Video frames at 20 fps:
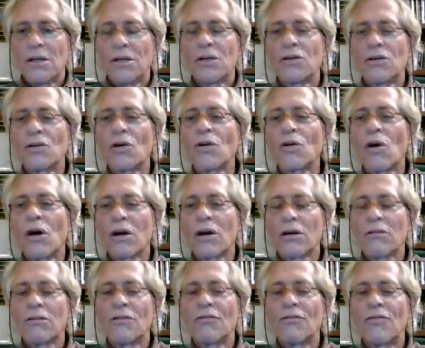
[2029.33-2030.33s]
You're no
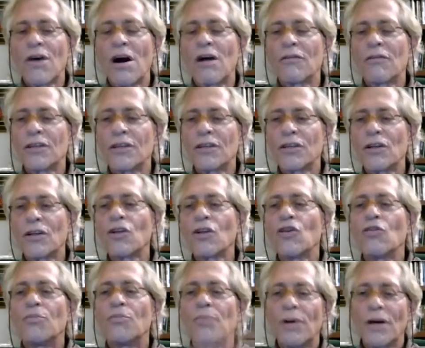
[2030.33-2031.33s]
longer involved in the
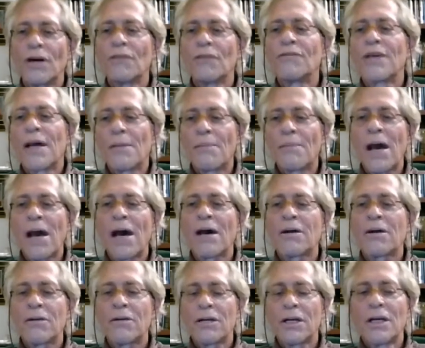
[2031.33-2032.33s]
loop of that
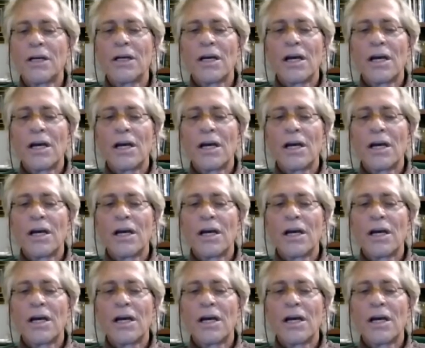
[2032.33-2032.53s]
pattern,